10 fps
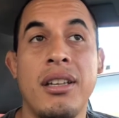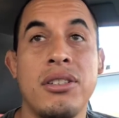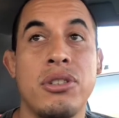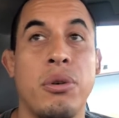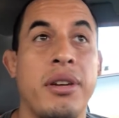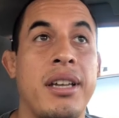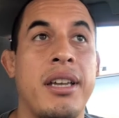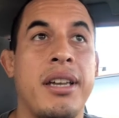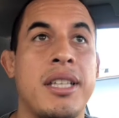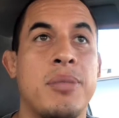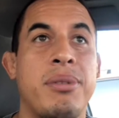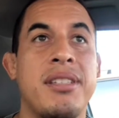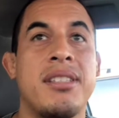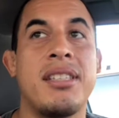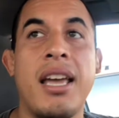So it's been
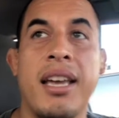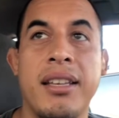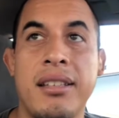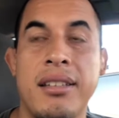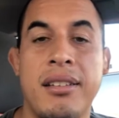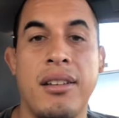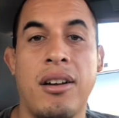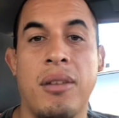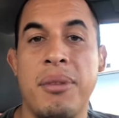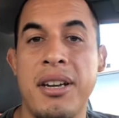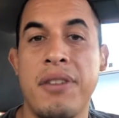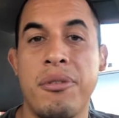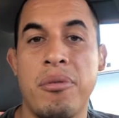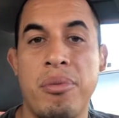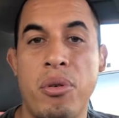said on many
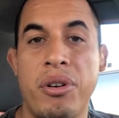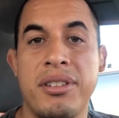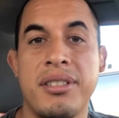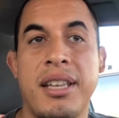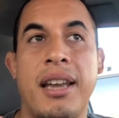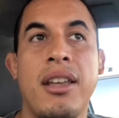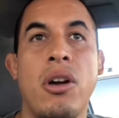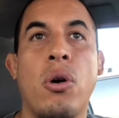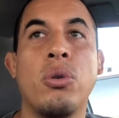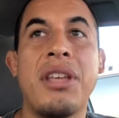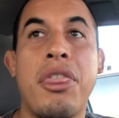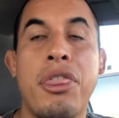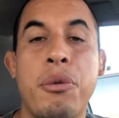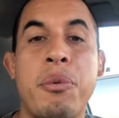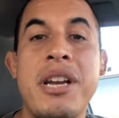different reports that only
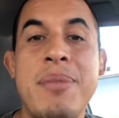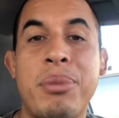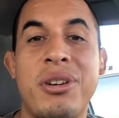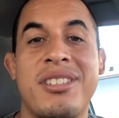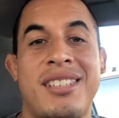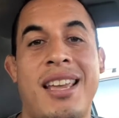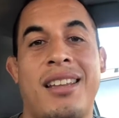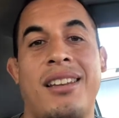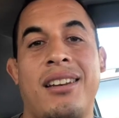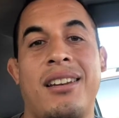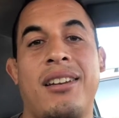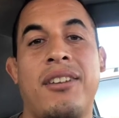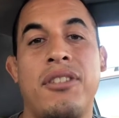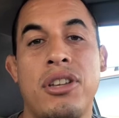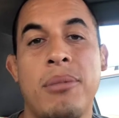3%
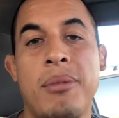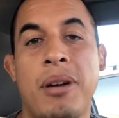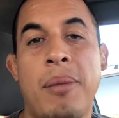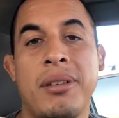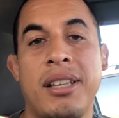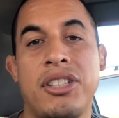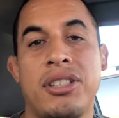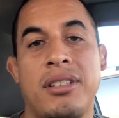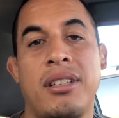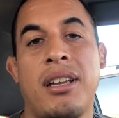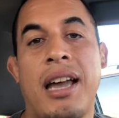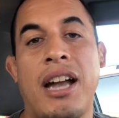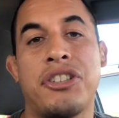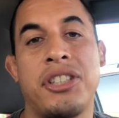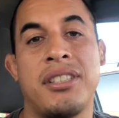of the human population
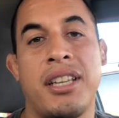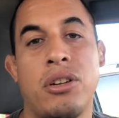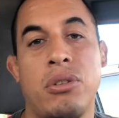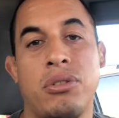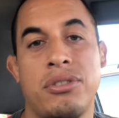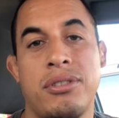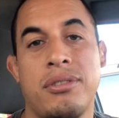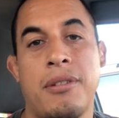actually set goals.